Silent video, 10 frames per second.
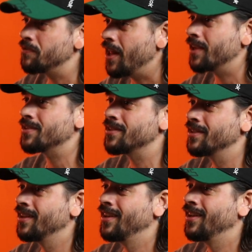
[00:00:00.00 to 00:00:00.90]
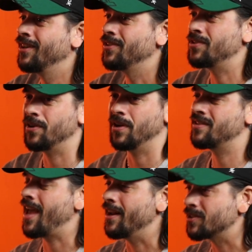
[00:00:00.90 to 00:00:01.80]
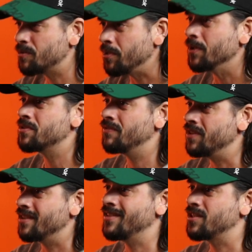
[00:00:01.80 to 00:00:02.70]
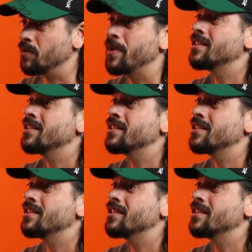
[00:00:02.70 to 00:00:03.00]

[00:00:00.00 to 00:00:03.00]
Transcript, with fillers: reflex. Uh-huh. So it's that explosiveness, and that's